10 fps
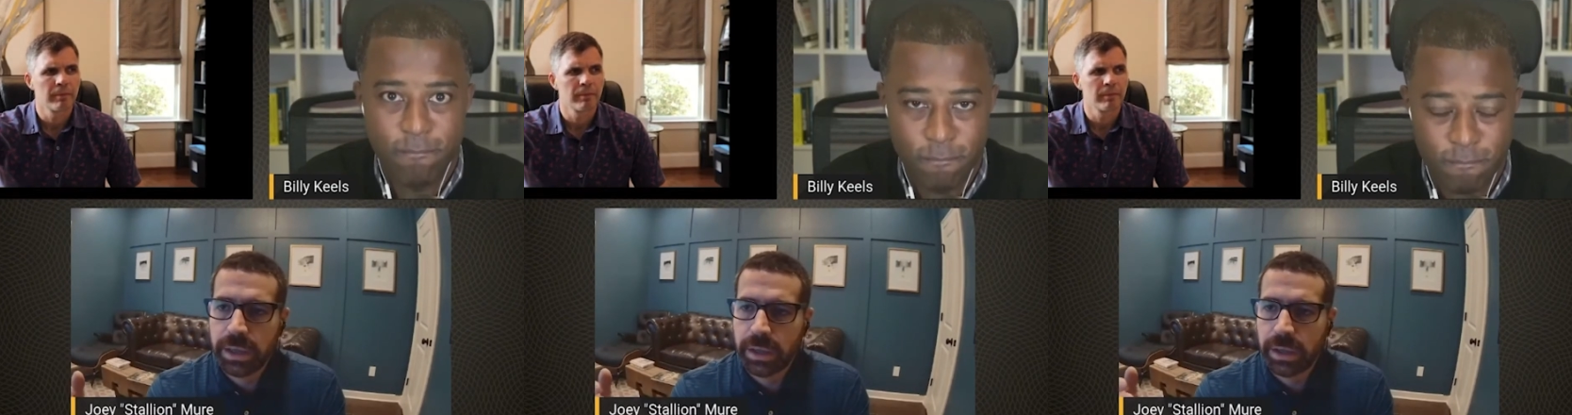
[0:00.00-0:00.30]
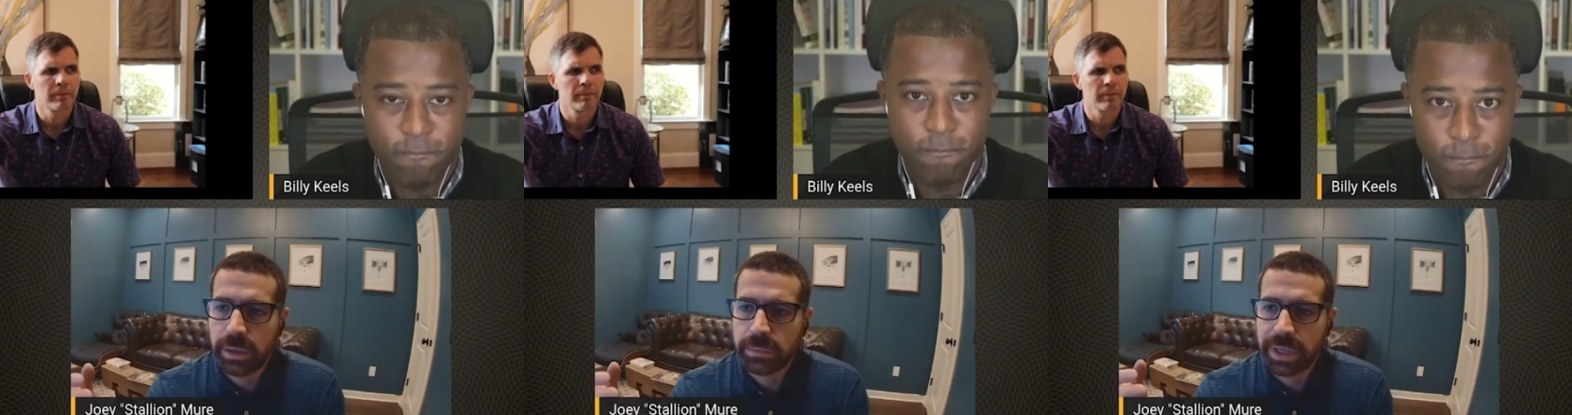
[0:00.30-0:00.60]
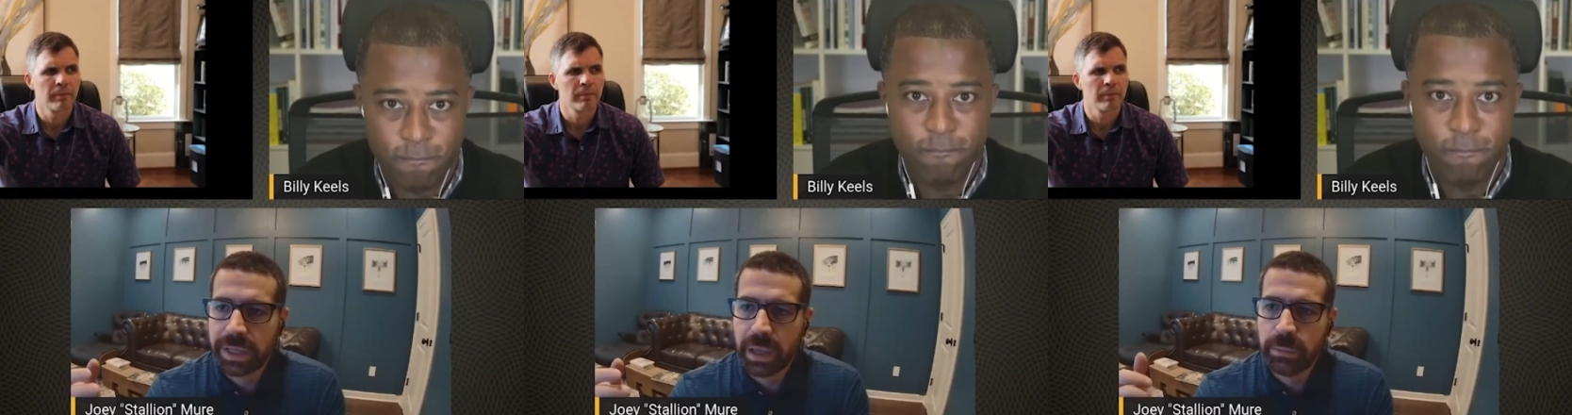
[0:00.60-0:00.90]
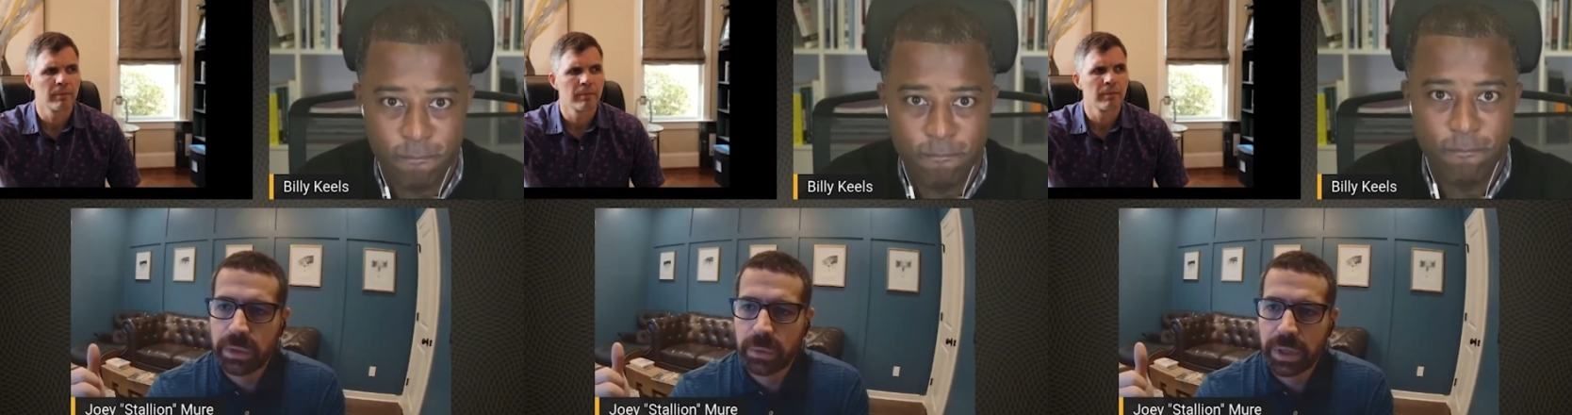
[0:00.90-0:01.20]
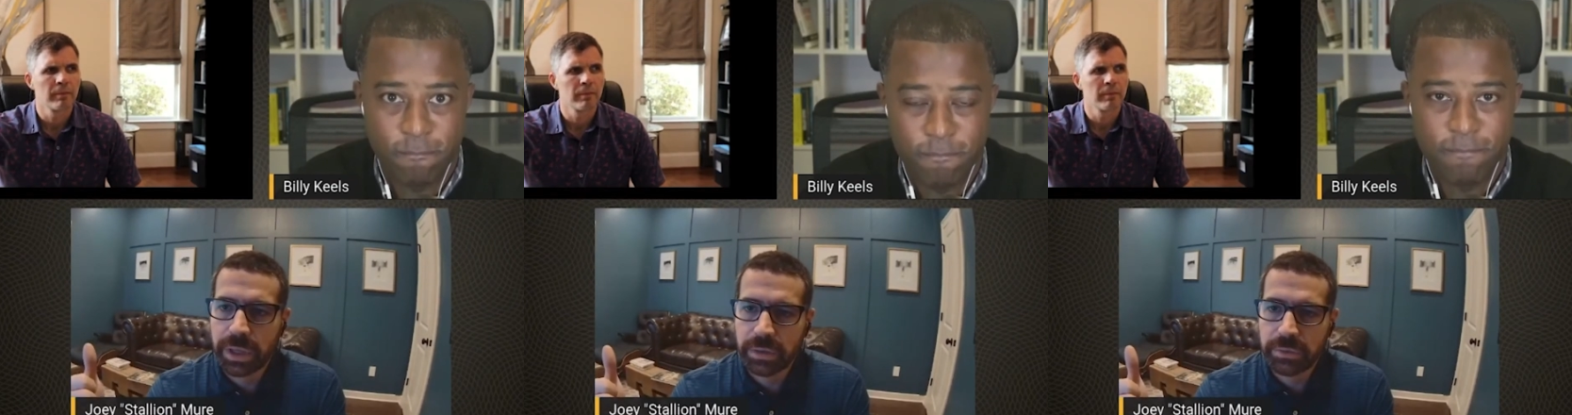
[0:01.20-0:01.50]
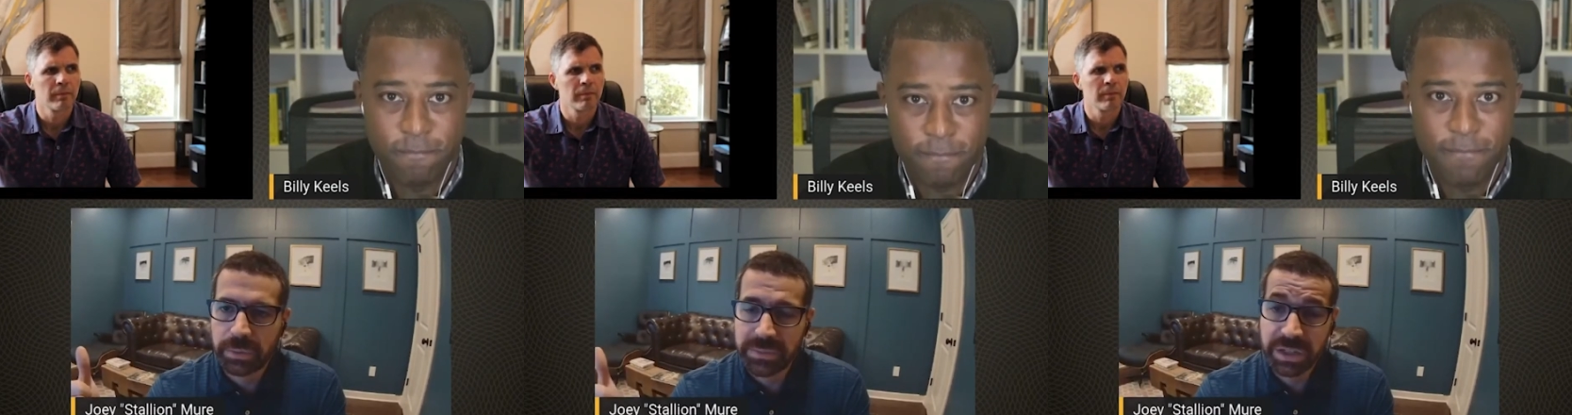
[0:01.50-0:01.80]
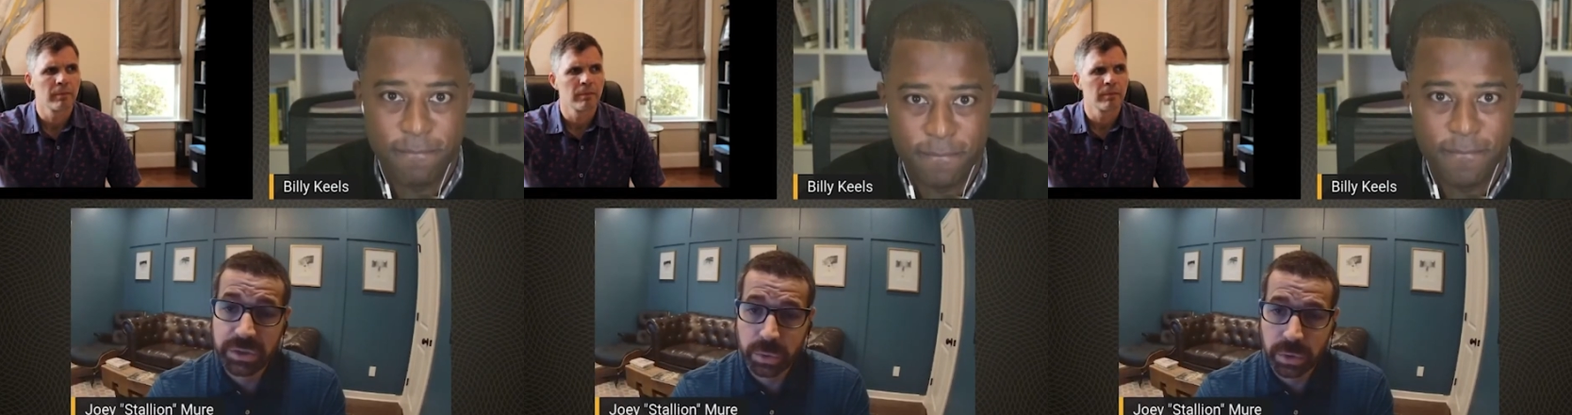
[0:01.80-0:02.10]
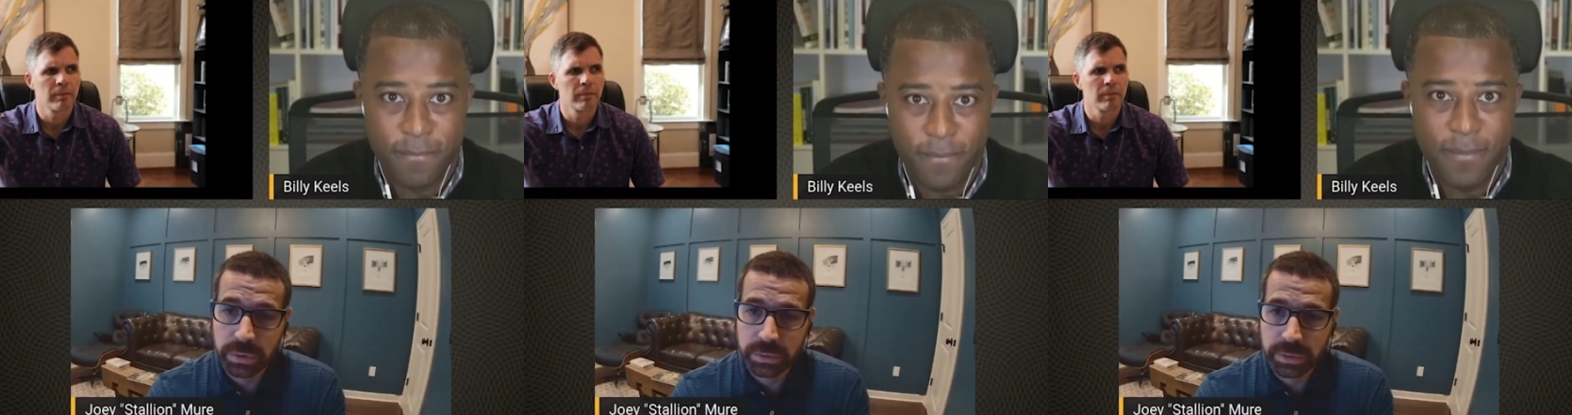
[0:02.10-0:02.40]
Speaker 1: um, it came in the way of a mentor.